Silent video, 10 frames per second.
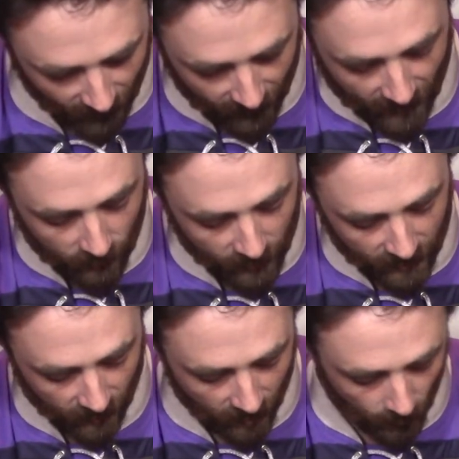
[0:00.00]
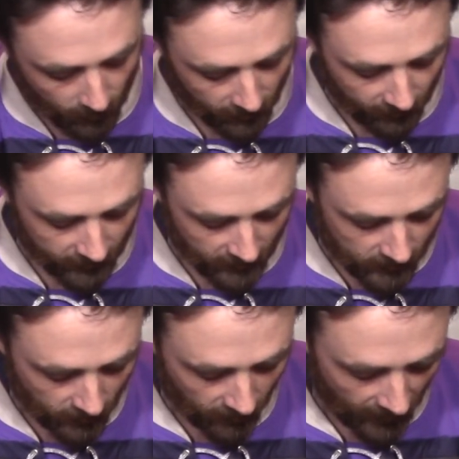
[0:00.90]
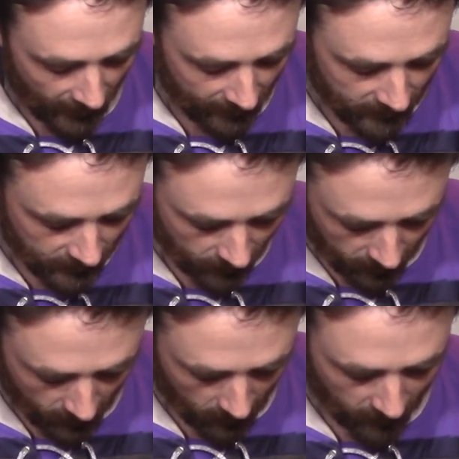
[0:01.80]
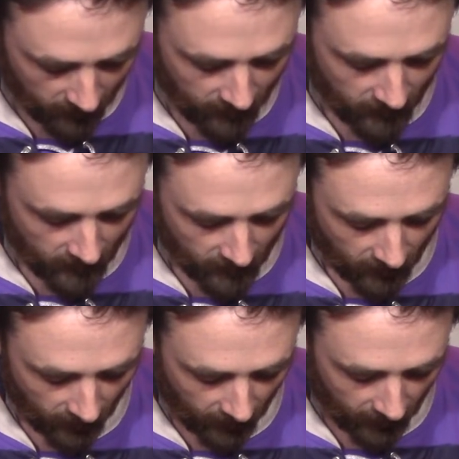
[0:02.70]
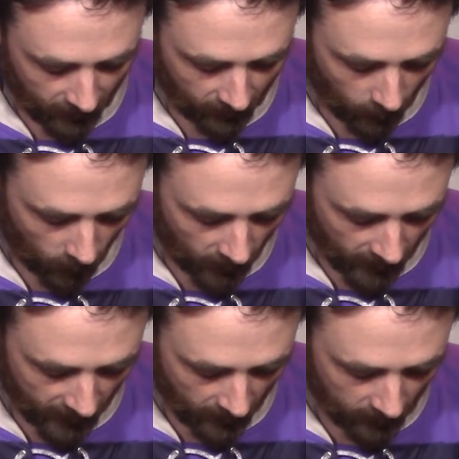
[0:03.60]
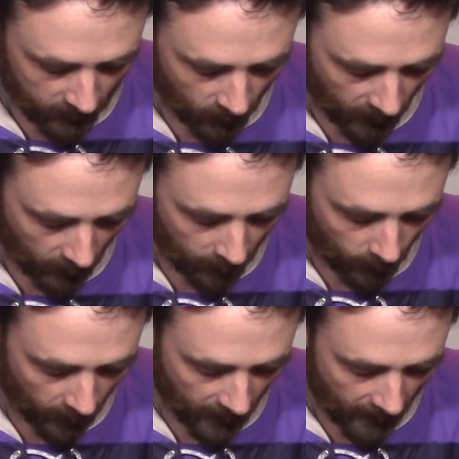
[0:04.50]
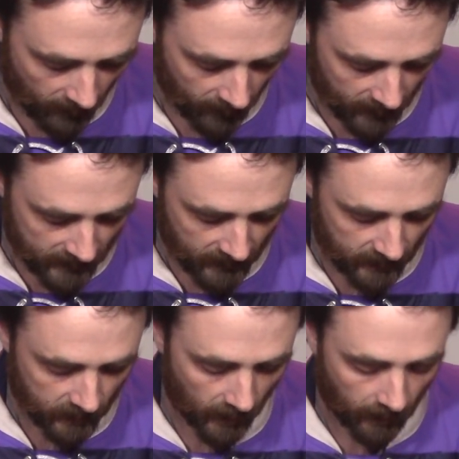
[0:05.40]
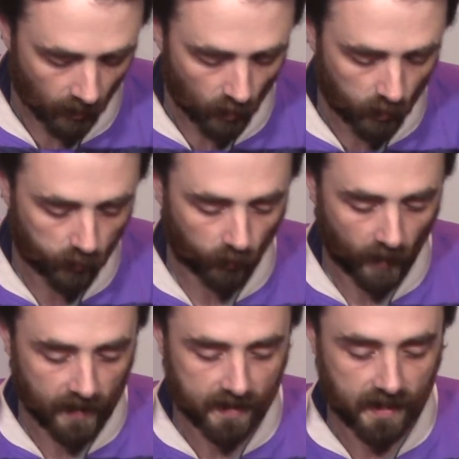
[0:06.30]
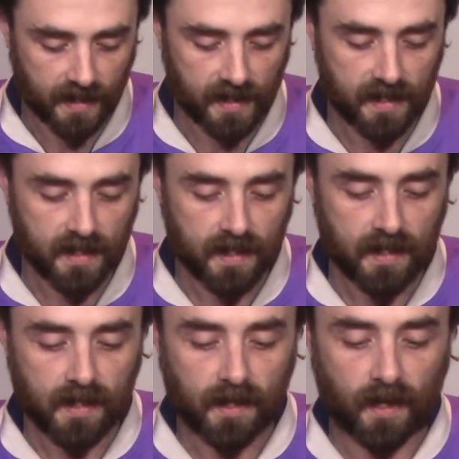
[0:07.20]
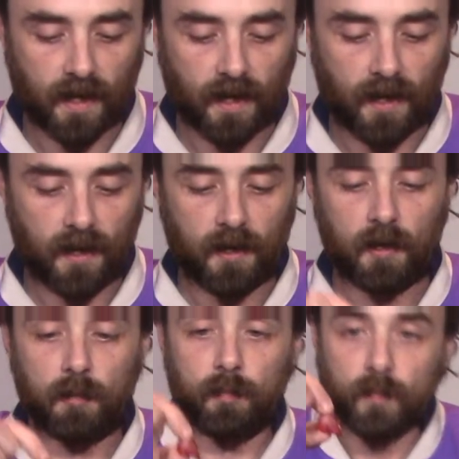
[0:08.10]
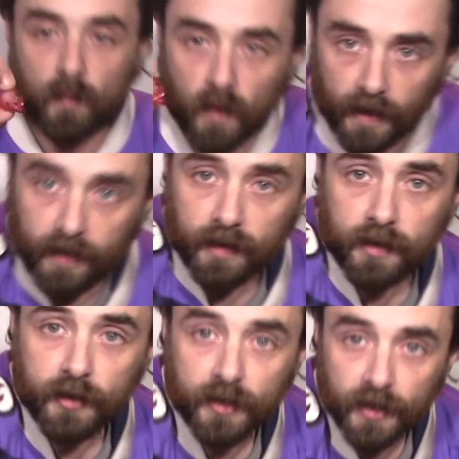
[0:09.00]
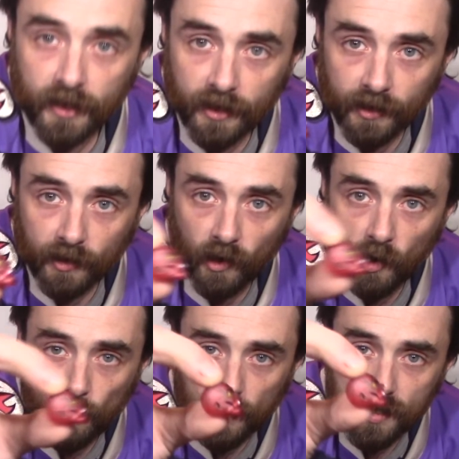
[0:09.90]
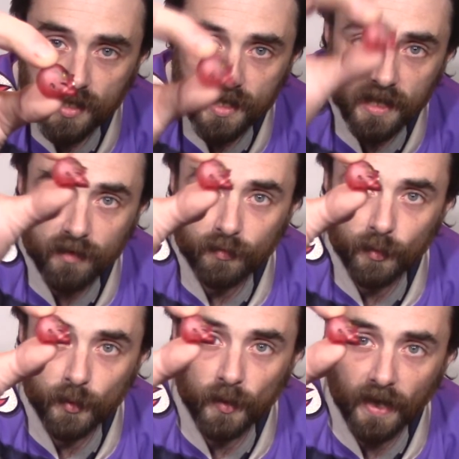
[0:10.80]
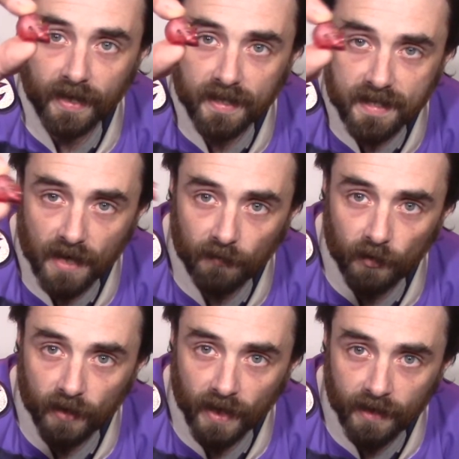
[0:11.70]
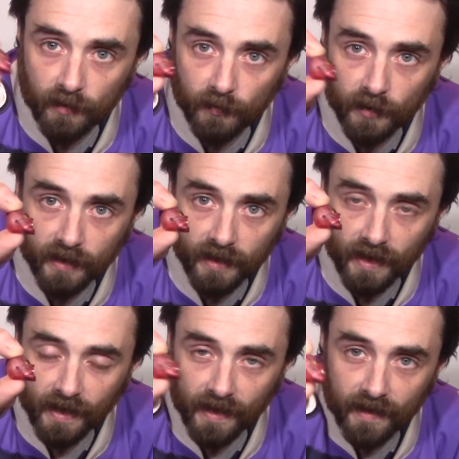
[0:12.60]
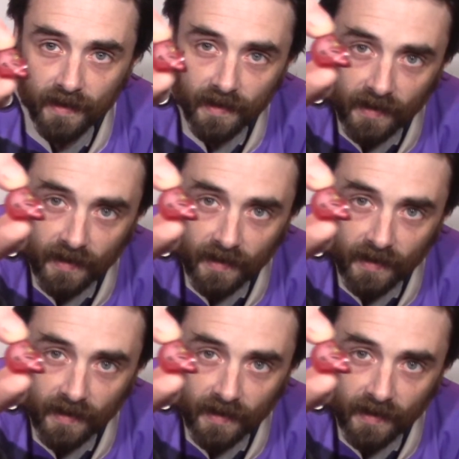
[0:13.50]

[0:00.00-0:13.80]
Then we get a couple of additional heads for her. And the one head I do want to point out is this like crazy, like clear, almost see-through, like devil kind of looking head.